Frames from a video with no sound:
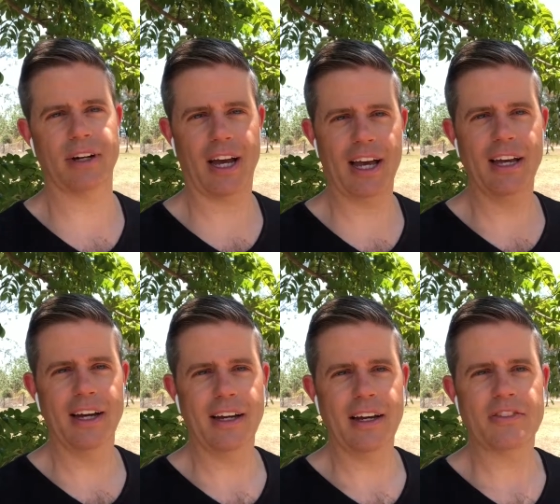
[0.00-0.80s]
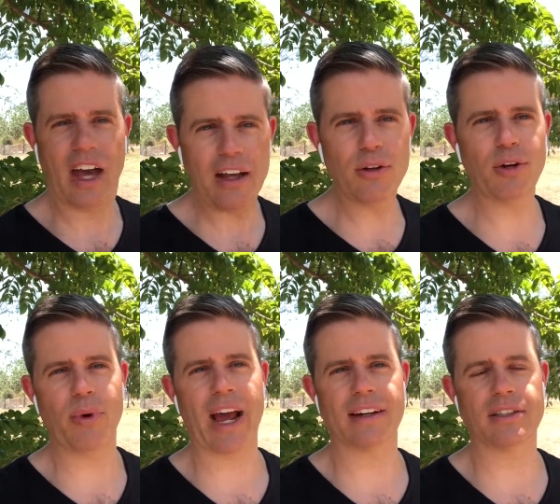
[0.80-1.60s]
Okay? Take a look
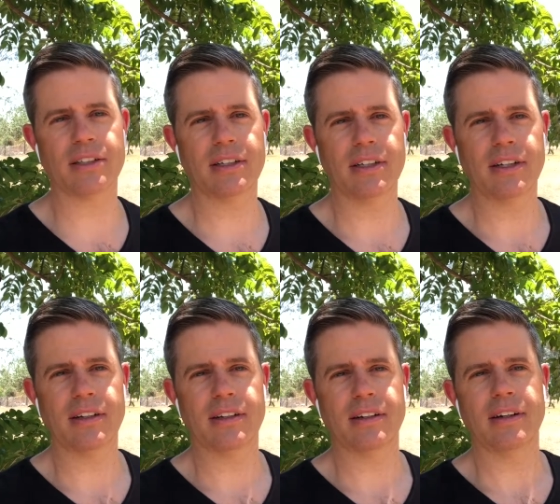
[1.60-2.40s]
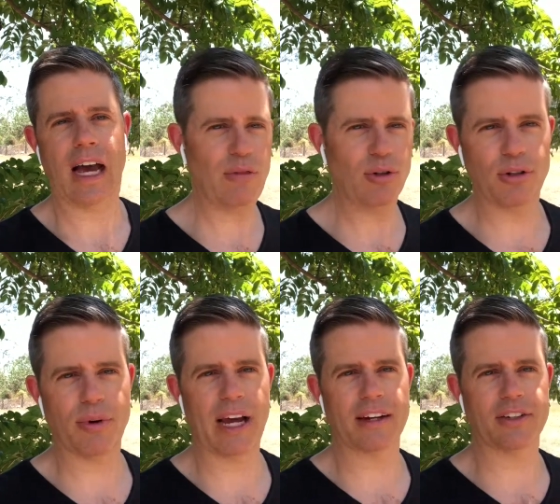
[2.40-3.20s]
around, have a look
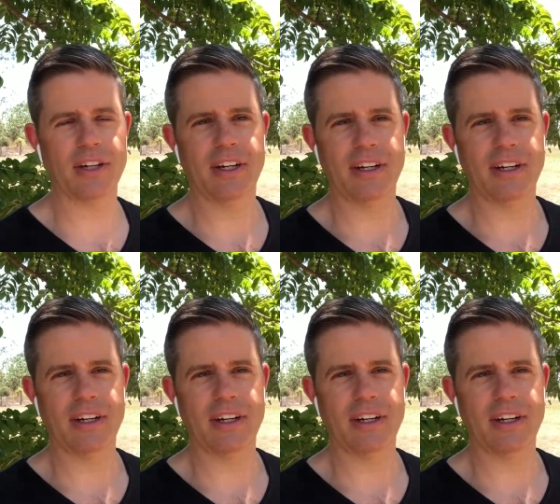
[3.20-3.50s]
around.